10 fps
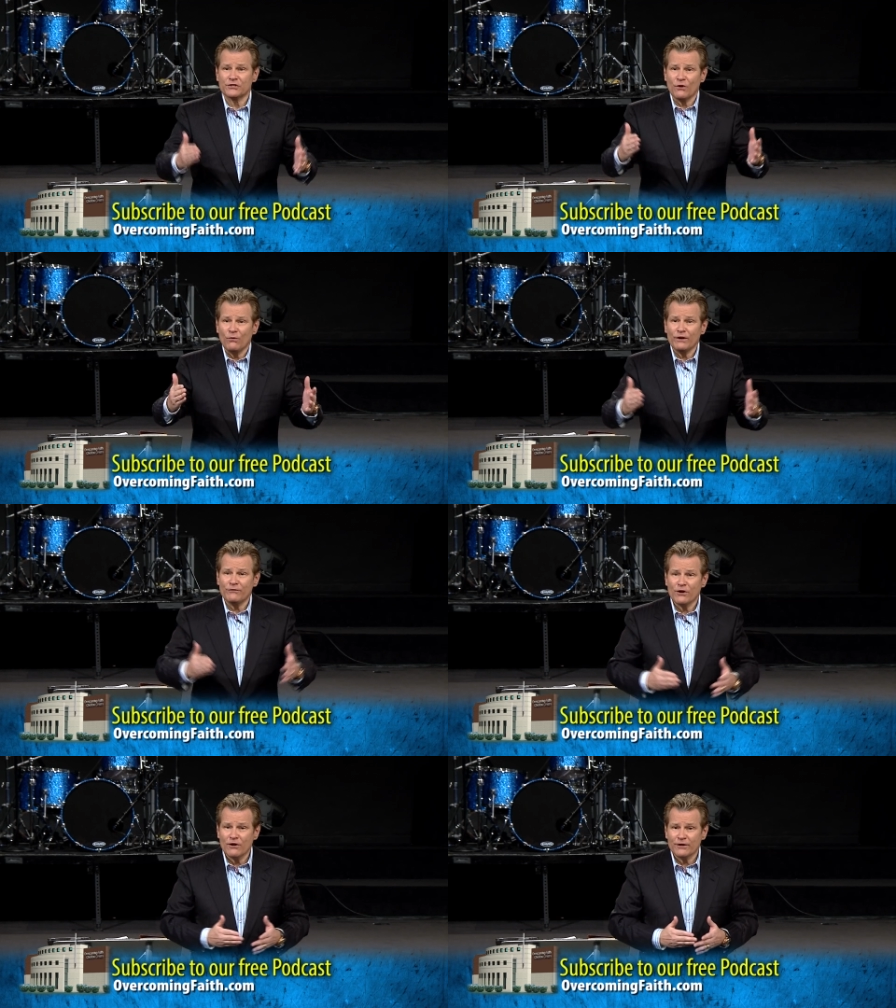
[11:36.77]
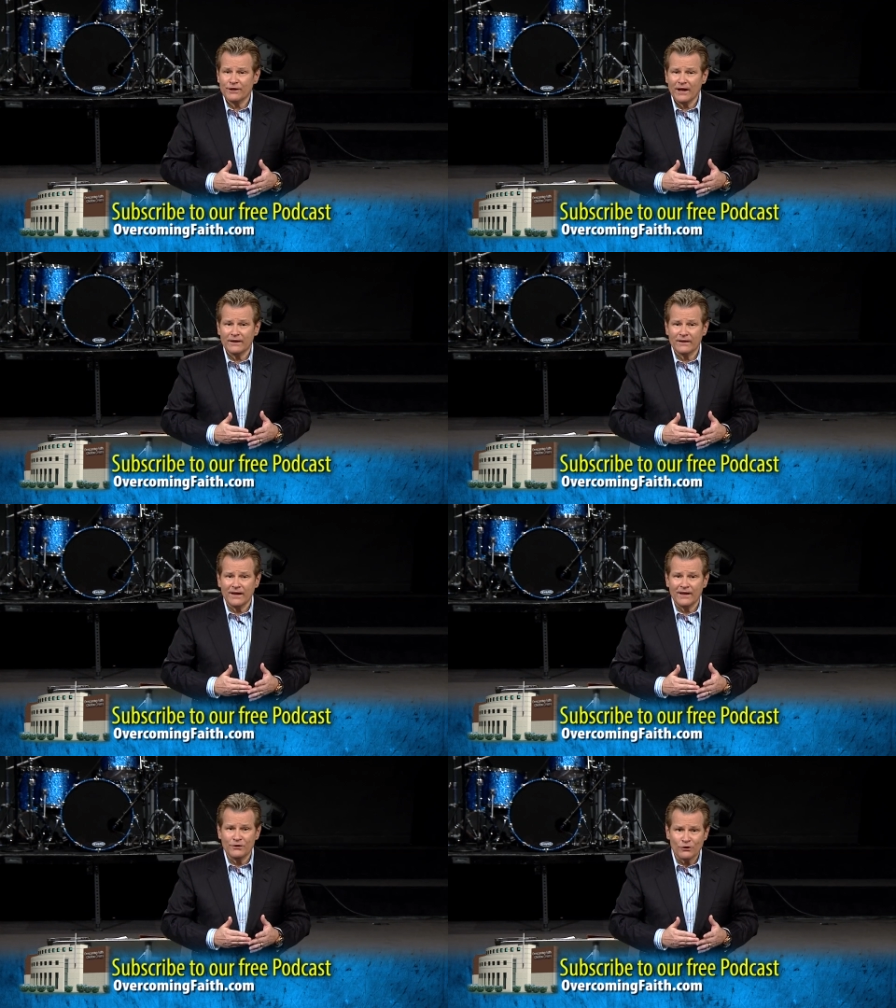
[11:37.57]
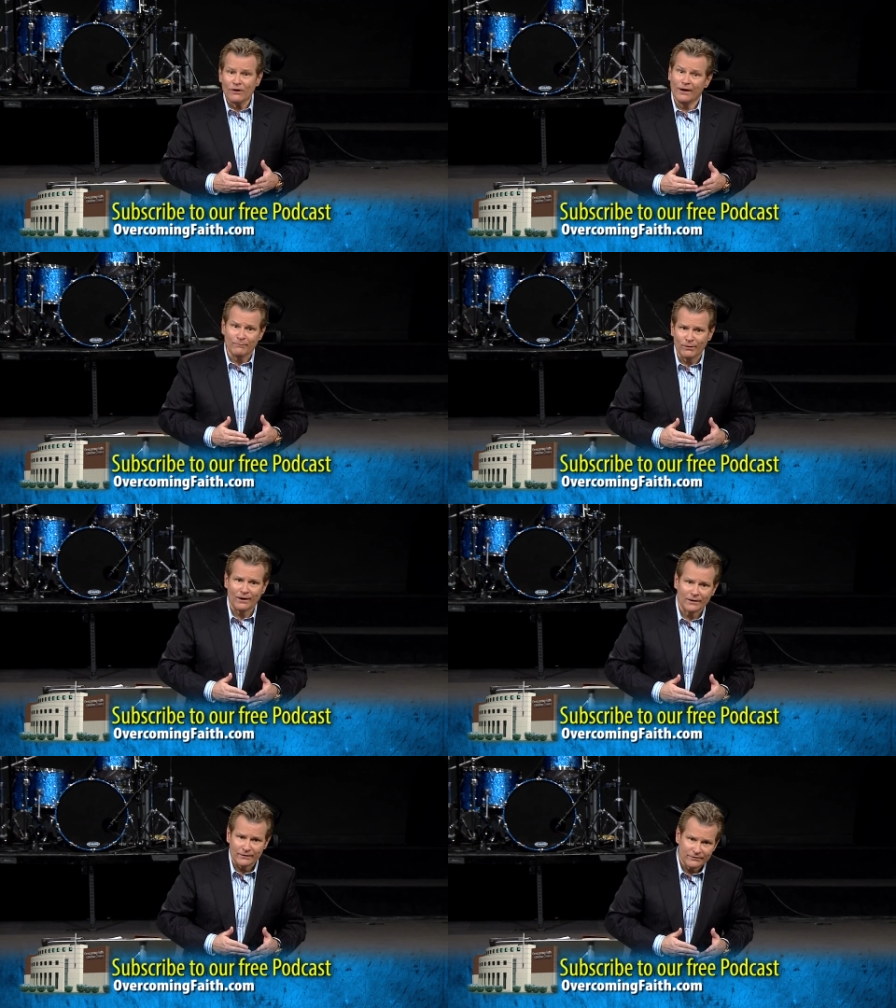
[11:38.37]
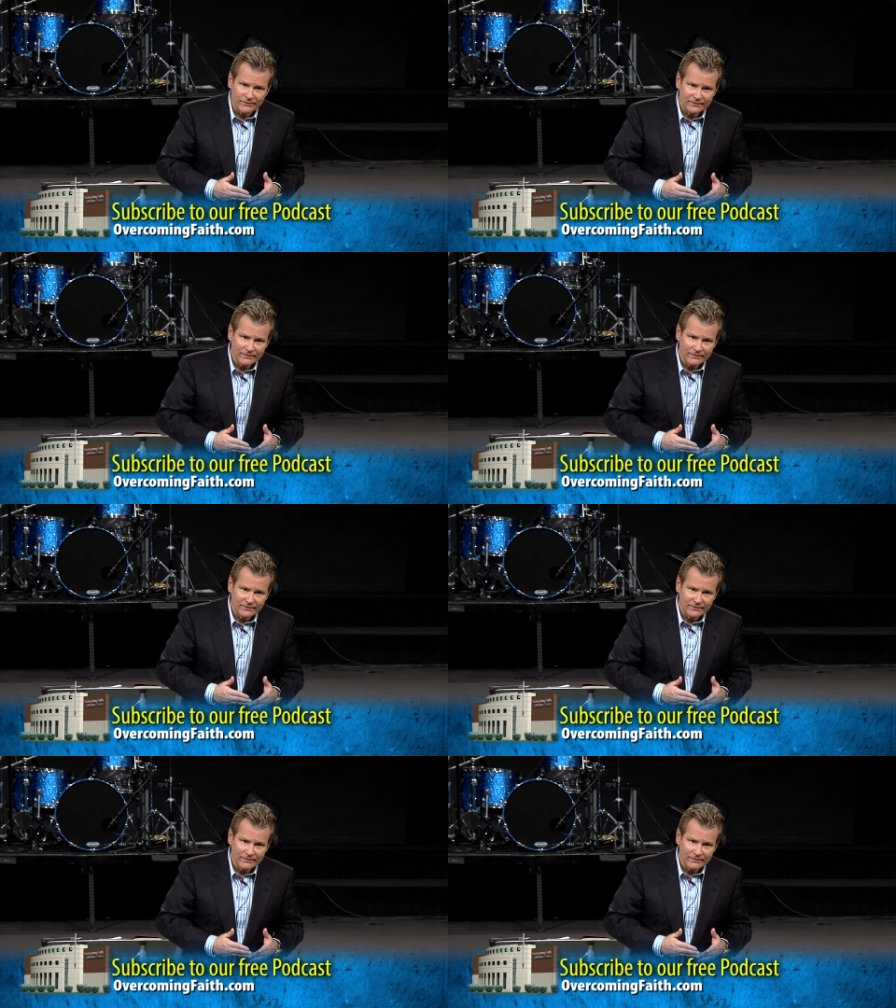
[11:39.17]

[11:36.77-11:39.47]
So, what if you're here tonight and you're unproductive?